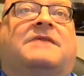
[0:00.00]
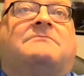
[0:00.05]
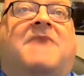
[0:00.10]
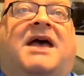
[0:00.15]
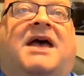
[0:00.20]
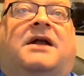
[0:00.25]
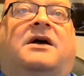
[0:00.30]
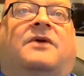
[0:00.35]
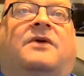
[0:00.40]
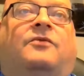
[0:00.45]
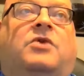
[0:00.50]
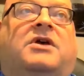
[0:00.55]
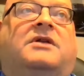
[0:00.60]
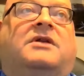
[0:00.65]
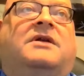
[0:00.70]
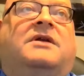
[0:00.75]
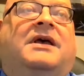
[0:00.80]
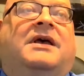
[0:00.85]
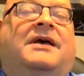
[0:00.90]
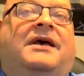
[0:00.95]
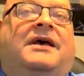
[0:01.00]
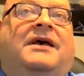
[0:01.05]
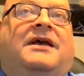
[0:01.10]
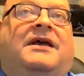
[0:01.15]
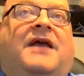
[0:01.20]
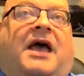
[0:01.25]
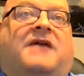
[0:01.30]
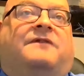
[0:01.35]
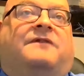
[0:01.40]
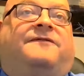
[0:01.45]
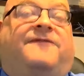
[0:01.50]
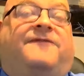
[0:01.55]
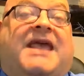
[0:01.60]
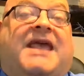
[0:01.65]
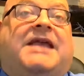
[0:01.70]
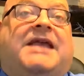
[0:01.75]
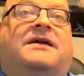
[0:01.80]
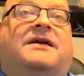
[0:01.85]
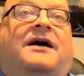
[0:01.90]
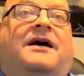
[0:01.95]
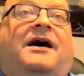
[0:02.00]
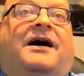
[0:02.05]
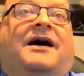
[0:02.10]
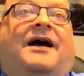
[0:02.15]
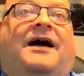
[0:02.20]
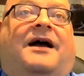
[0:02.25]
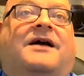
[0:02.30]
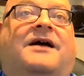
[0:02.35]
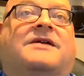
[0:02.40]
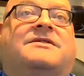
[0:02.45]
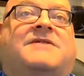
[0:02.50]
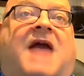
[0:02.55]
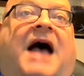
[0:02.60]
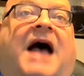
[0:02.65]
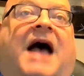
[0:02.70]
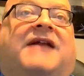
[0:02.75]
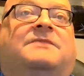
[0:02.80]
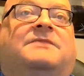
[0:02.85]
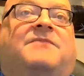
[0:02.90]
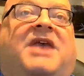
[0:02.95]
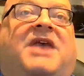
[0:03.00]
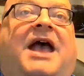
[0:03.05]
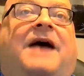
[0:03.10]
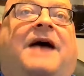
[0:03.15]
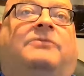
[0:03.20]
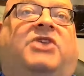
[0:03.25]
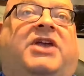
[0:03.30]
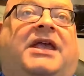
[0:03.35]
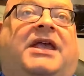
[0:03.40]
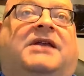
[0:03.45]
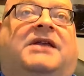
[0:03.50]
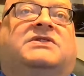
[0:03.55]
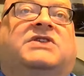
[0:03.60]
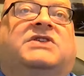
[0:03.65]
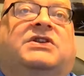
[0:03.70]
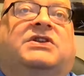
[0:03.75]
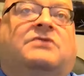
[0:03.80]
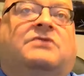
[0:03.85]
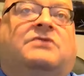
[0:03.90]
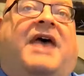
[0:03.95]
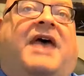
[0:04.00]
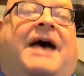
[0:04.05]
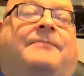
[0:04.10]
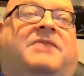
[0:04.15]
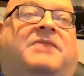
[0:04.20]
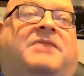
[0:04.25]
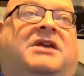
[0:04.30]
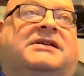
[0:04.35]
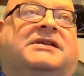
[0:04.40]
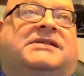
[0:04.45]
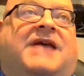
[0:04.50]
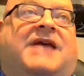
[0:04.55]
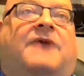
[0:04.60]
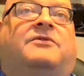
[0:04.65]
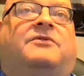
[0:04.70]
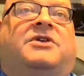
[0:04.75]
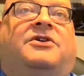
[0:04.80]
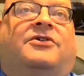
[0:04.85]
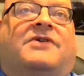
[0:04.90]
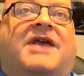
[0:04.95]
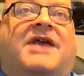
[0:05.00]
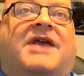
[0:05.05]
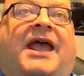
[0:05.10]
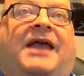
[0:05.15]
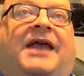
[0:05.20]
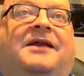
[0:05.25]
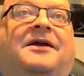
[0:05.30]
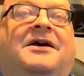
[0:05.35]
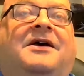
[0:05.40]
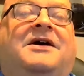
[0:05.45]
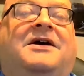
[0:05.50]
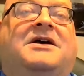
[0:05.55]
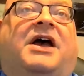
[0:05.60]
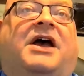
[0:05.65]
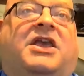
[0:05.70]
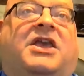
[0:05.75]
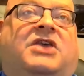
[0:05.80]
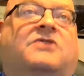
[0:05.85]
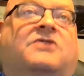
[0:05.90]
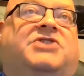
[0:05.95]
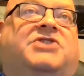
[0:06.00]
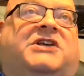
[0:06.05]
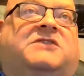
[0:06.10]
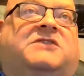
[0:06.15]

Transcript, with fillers: and Meta would kind of fight uh, hard not to be obligated to do that, because that would create a huge